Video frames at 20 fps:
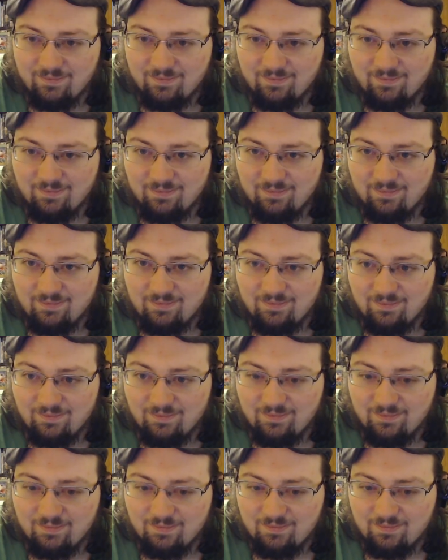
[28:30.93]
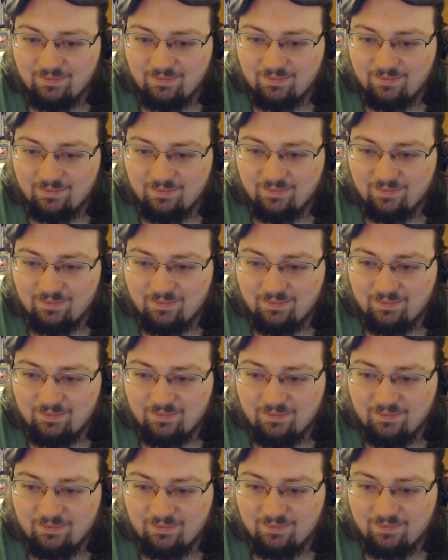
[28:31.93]

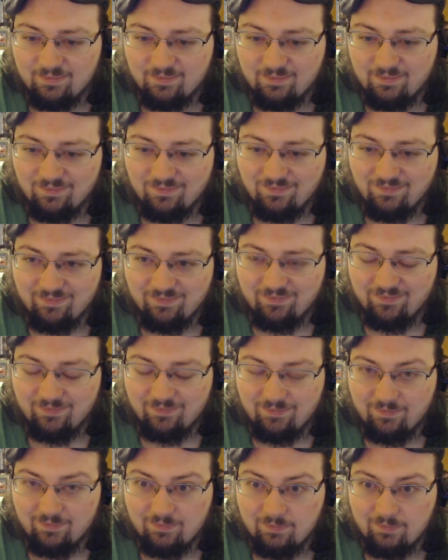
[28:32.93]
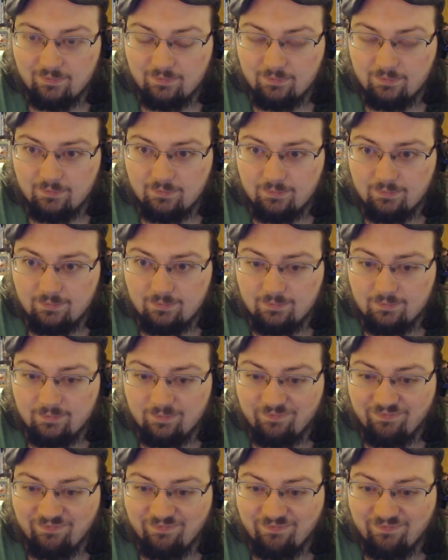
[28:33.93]

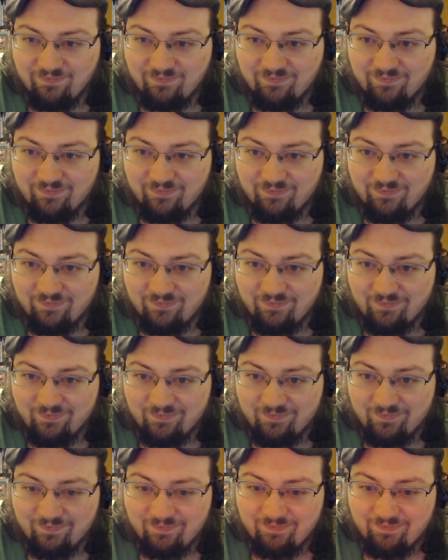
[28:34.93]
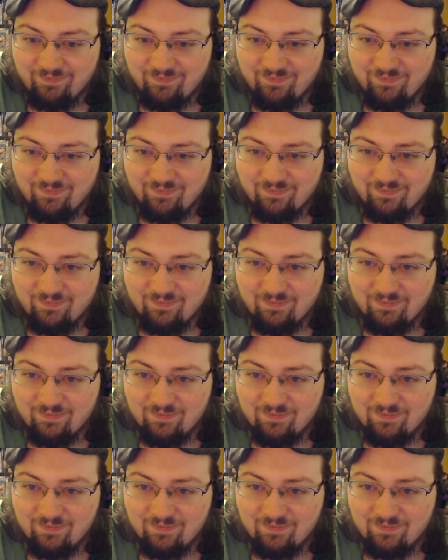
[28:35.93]
Nobody speaks.